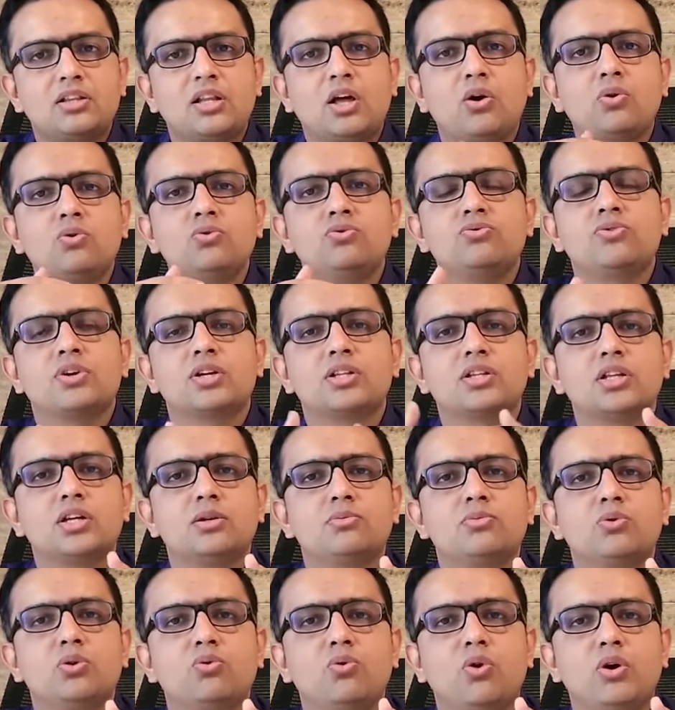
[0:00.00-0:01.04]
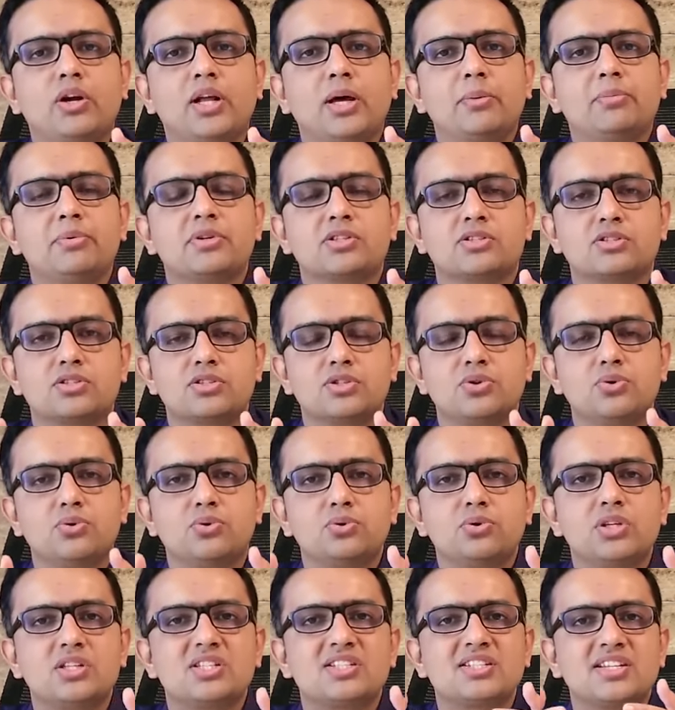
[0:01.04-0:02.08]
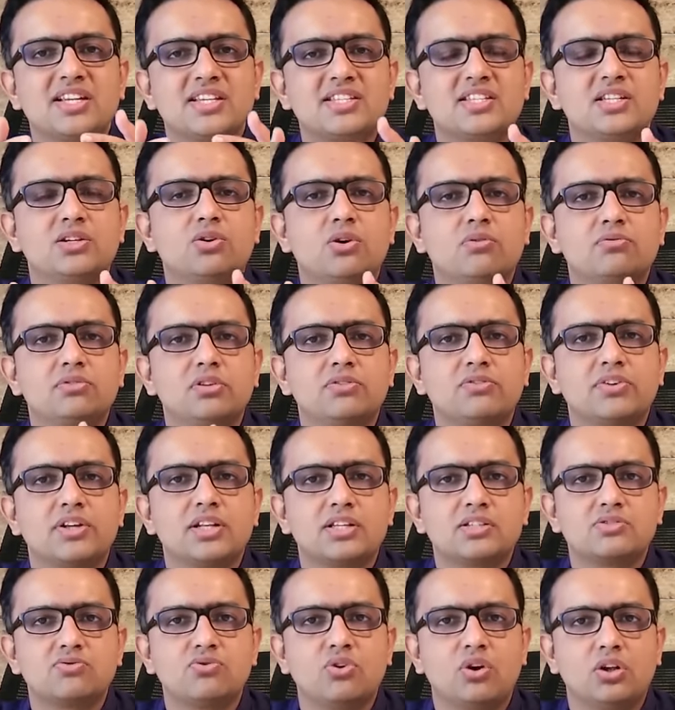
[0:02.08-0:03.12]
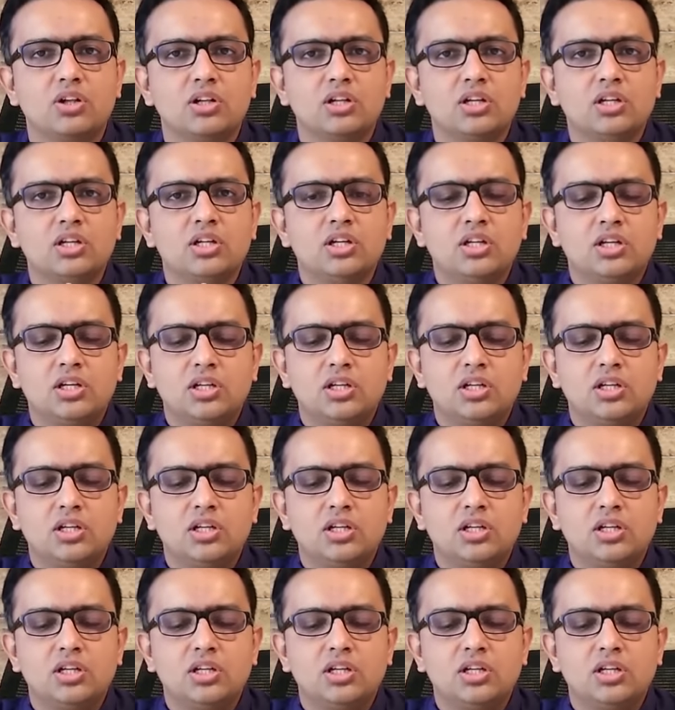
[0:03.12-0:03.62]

Now furthermore, what happens, due to the stretching of the venous wall,